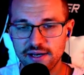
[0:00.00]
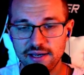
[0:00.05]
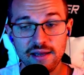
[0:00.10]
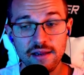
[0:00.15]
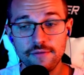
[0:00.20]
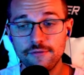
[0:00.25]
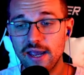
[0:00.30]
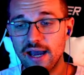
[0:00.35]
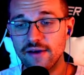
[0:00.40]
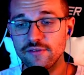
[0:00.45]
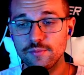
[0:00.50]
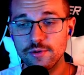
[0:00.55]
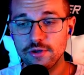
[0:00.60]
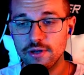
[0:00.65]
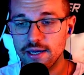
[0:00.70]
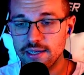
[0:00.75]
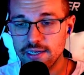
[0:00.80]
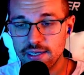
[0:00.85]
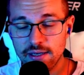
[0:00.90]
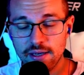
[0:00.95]
And if you have to build
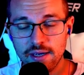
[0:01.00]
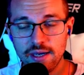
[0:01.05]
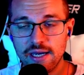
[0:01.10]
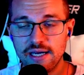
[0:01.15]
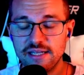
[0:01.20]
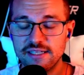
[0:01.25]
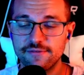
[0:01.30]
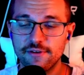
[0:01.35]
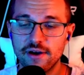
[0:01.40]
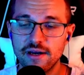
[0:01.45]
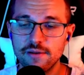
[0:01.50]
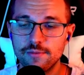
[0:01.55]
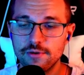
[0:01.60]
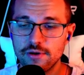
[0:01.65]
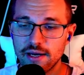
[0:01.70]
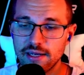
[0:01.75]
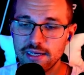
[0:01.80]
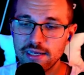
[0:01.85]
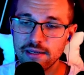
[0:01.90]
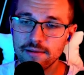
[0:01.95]
IE, it's fine to build
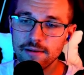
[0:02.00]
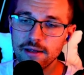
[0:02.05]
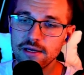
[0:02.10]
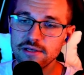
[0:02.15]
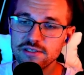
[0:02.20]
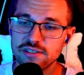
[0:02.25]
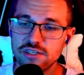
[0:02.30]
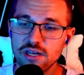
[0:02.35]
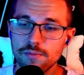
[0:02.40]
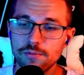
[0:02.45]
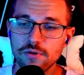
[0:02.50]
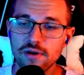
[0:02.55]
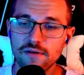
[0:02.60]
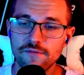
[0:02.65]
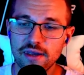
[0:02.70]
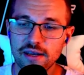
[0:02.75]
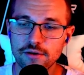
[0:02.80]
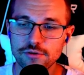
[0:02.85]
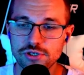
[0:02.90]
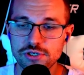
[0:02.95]
IE. So typically
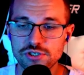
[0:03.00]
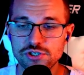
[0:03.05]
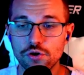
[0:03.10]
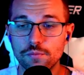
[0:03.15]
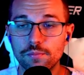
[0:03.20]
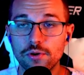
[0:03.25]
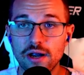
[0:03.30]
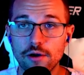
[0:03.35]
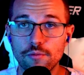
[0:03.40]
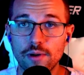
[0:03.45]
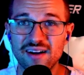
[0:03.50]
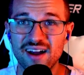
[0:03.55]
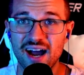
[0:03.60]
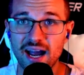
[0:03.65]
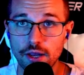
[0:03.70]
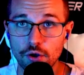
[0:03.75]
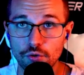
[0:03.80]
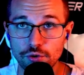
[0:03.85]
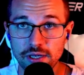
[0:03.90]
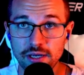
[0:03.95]
Vanquishers, you'll play around
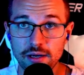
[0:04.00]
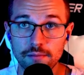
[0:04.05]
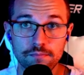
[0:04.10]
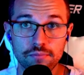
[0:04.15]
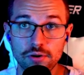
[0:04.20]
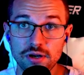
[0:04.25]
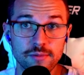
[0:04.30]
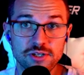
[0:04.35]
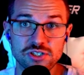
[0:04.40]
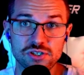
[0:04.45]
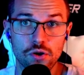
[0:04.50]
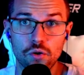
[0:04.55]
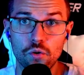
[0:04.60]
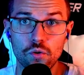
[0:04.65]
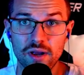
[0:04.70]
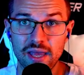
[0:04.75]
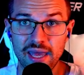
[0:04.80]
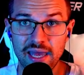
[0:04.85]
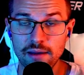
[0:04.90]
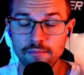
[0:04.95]
Ionia pretty much the whole
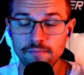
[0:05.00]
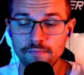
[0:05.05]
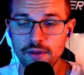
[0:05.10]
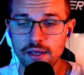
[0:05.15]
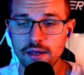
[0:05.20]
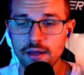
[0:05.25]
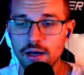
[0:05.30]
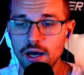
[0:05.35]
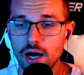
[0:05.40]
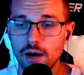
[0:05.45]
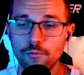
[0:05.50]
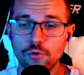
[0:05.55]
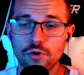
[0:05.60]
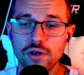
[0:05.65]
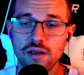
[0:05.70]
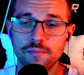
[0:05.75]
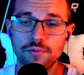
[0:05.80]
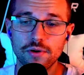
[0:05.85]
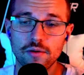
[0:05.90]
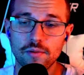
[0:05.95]
game, or you
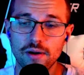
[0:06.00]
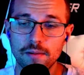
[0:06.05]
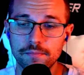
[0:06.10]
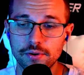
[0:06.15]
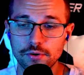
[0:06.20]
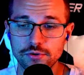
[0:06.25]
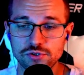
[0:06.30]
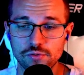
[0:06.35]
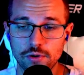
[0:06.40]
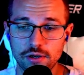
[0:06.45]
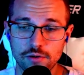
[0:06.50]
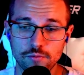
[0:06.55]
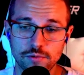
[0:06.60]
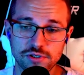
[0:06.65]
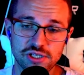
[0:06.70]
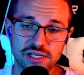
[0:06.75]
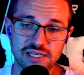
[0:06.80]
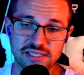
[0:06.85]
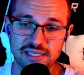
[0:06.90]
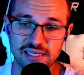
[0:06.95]
can play around Bilgewater
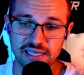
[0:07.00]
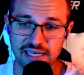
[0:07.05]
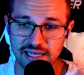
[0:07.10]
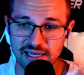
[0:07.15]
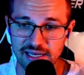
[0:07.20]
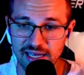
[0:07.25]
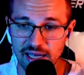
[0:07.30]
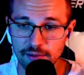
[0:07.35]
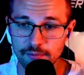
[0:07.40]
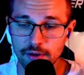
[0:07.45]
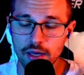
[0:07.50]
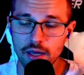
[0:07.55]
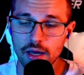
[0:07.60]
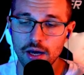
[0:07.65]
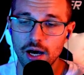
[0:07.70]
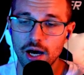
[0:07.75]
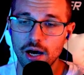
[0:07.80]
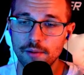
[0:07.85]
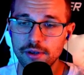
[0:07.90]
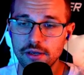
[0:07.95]
once you get to the end game.
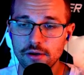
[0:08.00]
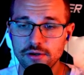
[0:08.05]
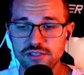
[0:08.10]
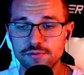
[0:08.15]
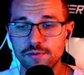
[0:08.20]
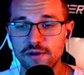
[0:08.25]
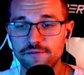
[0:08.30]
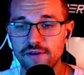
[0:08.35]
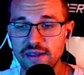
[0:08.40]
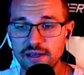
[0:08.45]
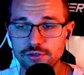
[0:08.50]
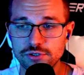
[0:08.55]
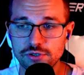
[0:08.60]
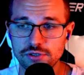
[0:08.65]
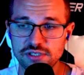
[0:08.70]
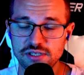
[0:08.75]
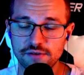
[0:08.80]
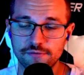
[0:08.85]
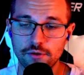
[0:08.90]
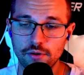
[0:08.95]
You can also play
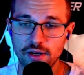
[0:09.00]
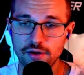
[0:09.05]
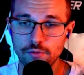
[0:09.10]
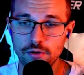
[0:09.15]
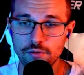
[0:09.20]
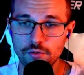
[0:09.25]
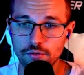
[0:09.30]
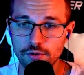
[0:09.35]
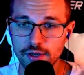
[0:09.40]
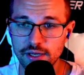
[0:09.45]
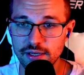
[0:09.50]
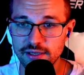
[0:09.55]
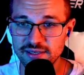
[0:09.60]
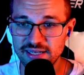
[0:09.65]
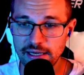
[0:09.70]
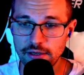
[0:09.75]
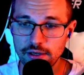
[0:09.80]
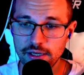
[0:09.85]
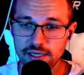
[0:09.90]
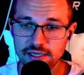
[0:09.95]
Vanquishers if you're like rerolling
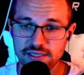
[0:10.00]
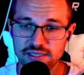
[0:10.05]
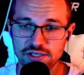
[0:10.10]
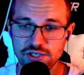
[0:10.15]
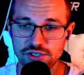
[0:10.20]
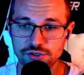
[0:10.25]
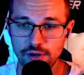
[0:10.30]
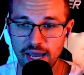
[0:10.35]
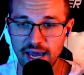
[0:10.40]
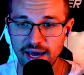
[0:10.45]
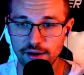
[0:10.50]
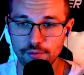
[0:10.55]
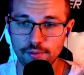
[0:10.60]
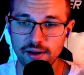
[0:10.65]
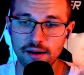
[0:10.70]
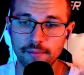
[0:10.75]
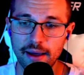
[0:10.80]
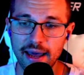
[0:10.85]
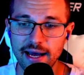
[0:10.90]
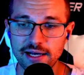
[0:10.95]
Darius and just add a
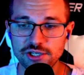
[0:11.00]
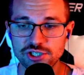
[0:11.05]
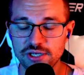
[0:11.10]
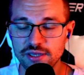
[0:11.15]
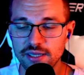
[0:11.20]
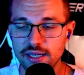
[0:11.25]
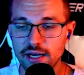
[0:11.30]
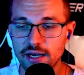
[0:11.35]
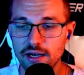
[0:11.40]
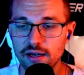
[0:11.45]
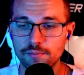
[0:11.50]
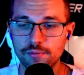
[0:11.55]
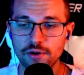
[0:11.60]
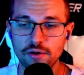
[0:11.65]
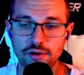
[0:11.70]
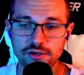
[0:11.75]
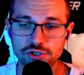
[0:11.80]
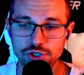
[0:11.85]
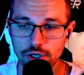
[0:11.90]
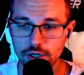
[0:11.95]
random Ashe in there. You play
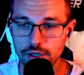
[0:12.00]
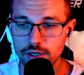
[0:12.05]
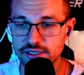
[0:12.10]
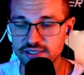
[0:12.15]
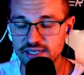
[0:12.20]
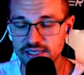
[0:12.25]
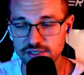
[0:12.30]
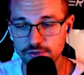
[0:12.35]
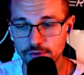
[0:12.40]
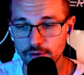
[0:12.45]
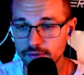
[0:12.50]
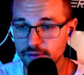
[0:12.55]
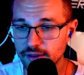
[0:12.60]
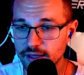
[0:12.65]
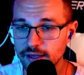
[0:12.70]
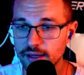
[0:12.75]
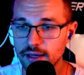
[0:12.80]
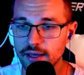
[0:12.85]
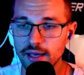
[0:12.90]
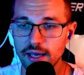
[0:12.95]
around Juggernauts, that sort of
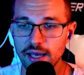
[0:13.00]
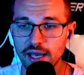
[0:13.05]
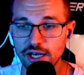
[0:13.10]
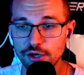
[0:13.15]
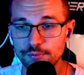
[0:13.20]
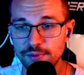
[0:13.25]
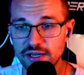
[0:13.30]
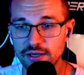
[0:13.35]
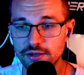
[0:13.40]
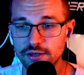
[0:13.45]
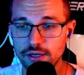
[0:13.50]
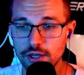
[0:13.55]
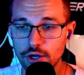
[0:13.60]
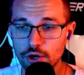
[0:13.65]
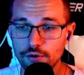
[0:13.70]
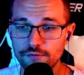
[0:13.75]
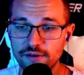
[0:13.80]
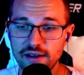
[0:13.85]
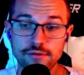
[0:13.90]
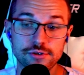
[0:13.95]
thing, and you'll be good to
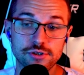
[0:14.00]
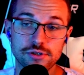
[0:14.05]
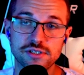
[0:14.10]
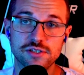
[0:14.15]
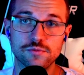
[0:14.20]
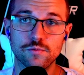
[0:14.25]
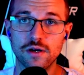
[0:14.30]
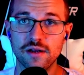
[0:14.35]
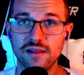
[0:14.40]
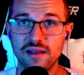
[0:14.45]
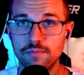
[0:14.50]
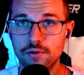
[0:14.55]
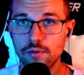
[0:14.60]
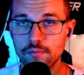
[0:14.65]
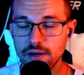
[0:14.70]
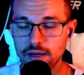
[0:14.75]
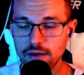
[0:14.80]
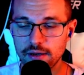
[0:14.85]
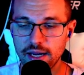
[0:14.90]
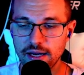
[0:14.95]
go. Vanquisher is one of the
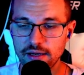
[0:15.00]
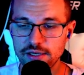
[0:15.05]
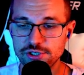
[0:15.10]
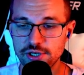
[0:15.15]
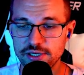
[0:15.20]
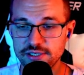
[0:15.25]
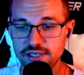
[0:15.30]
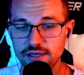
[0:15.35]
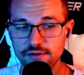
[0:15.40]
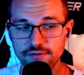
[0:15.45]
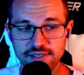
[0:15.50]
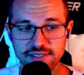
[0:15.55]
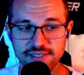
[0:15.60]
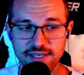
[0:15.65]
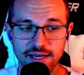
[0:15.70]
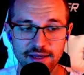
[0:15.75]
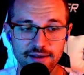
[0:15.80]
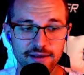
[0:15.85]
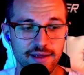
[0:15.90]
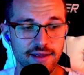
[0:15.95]
premier carry traits of the
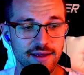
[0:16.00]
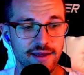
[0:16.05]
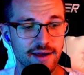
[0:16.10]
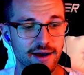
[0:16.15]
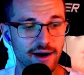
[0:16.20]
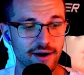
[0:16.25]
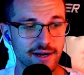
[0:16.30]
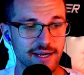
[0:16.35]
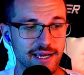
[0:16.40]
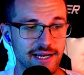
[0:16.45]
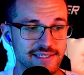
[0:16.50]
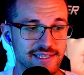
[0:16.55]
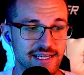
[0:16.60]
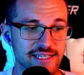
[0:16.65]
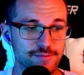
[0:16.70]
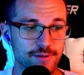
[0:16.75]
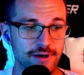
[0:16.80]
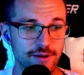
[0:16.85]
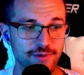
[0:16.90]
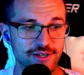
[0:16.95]
set. All right, guys,
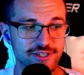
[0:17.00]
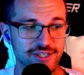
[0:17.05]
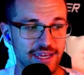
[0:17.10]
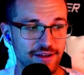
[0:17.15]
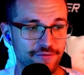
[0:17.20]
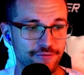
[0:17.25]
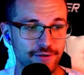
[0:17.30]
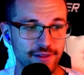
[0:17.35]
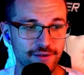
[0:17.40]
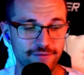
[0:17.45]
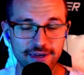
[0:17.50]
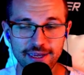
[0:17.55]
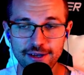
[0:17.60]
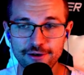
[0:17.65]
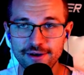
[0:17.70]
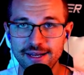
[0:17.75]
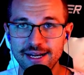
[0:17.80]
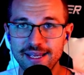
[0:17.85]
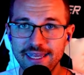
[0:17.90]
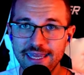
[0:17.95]
that's pretty much it for the video.
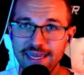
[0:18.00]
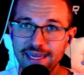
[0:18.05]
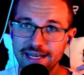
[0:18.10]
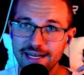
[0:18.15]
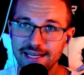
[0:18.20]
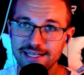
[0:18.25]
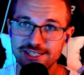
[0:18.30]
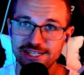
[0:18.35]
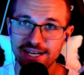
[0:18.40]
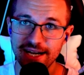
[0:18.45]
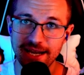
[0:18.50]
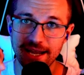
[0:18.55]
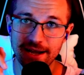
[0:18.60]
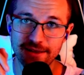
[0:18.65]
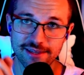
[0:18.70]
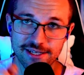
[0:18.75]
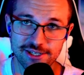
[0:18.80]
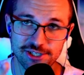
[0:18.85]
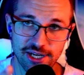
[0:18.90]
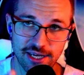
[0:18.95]
And again, check
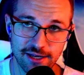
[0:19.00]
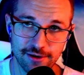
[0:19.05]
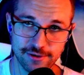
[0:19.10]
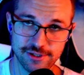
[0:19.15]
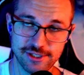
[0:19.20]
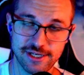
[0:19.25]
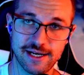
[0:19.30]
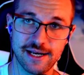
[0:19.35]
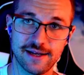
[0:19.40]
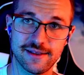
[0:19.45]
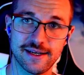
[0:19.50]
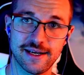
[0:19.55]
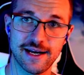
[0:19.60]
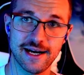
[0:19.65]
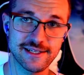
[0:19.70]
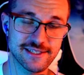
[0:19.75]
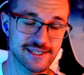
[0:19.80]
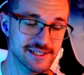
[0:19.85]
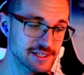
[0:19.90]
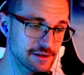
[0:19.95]
out the channel, check out the
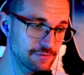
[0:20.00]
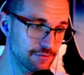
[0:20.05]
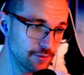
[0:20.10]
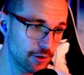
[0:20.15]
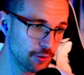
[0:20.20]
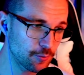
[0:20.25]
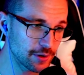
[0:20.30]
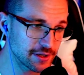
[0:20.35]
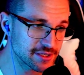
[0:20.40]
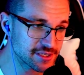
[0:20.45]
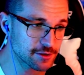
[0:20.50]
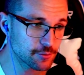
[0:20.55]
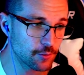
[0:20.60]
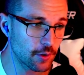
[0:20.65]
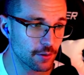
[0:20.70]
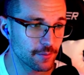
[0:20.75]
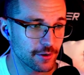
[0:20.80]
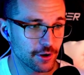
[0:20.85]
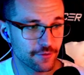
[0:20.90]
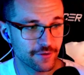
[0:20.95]
guide section. If you know me
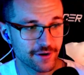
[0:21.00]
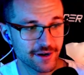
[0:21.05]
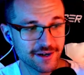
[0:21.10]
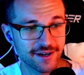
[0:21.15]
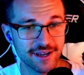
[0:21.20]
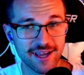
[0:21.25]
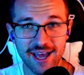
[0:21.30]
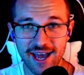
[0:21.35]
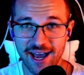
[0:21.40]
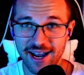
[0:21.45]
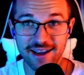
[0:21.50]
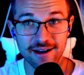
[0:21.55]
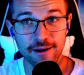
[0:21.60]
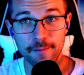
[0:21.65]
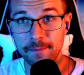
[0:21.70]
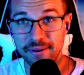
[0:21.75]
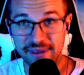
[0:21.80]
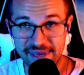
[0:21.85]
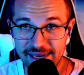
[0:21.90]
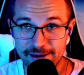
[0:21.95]
squirming over here, I gotta
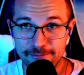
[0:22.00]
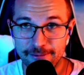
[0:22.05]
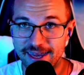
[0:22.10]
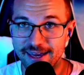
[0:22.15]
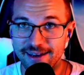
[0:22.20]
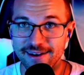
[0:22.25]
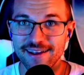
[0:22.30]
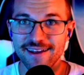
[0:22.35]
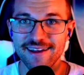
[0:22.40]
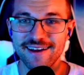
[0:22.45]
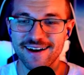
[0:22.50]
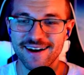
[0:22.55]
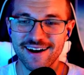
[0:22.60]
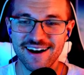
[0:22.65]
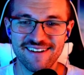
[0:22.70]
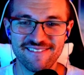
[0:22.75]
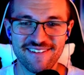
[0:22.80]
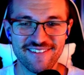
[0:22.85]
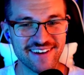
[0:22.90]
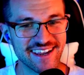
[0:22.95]
pee, man.
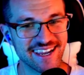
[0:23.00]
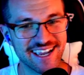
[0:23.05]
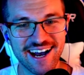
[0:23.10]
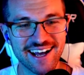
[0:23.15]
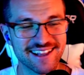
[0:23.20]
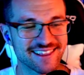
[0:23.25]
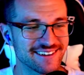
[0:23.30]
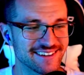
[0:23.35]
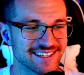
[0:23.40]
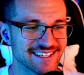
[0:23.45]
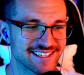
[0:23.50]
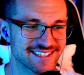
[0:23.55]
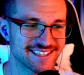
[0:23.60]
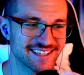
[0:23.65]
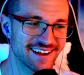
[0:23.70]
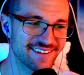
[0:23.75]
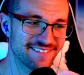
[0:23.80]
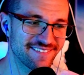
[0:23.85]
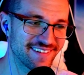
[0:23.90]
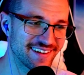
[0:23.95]
But we got through this
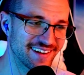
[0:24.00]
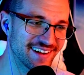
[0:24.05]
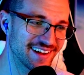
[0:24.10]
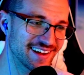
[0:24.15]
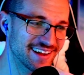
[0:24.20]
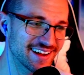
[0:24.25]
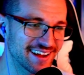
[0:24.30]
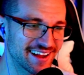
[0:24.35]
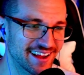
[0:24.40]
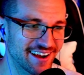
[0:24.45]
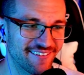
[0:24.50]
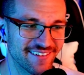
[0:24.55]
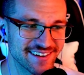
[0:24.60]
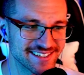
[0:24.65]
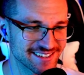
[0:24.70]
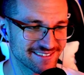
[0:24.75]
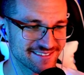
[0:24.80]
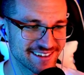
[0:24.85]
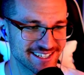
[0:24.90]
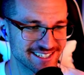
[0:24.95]
stuff. I
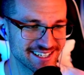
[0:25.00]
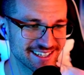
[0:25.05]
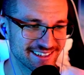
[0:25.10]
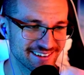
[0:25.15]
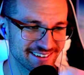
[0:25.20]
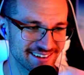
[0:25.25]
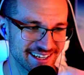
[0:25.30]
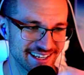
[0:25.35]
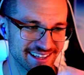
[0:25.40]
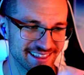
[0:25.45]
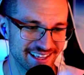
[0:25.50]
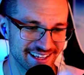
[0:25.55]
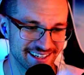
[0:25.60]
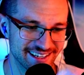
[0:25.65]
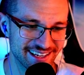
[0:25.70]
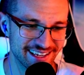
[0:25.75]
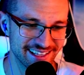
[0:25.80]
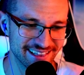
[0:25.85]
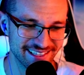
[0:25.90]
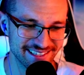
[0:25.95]
wasn't rushing through anything to
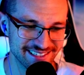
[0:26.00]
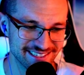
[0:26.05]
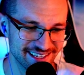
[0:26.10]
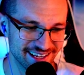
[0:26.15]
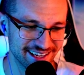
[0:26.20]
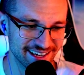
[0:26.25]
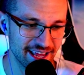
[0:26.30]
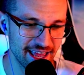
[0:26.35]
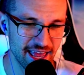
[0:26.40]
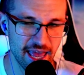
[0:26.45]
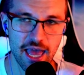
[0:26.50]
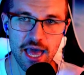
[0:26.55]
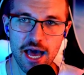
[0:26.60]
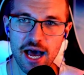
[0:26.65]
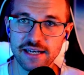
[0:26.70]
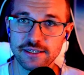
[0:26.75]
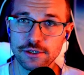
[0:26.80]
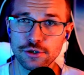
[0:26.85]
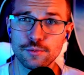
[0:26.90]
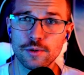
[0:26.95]
get this done.
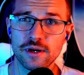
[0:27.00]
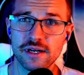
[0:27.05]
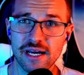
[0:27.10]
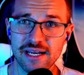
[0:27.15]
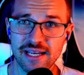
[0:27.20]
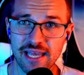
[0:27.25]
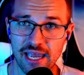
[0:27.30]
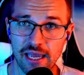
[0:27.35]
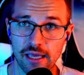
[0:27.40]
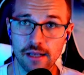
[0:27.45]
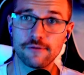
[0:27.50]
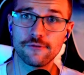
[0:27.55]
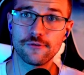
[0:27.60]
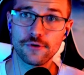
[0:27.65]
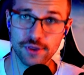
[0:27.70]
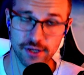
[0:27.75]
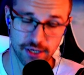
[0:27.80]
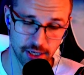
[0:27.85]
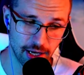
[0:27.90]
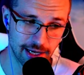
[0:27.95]
I do what I can for
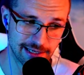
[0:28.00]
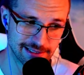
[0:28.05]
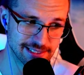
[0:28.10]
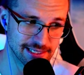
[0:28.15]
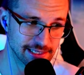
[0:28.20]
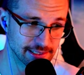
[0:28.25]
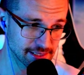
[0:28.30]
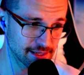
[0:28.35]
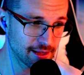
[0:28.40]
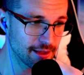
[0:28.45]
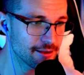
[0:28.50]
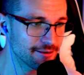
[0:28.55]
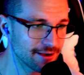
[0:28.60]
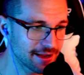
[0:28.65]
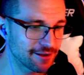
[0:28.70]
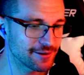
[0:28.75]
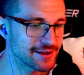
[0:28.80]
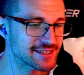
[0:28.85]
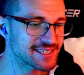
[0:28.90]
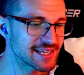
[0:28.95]
the content.
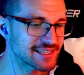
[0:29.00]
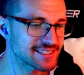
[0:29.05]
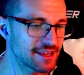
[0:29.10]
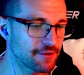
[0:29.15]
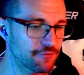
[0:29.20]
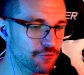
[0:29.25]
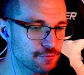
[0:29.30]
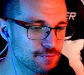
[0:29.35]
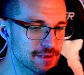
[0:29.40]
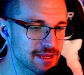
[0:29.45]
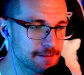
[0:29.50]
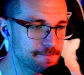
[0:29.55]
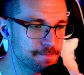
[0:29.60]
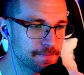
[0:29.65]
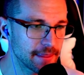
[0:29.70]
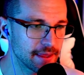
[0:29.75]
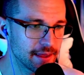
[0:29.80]
Anyways, that's it for me.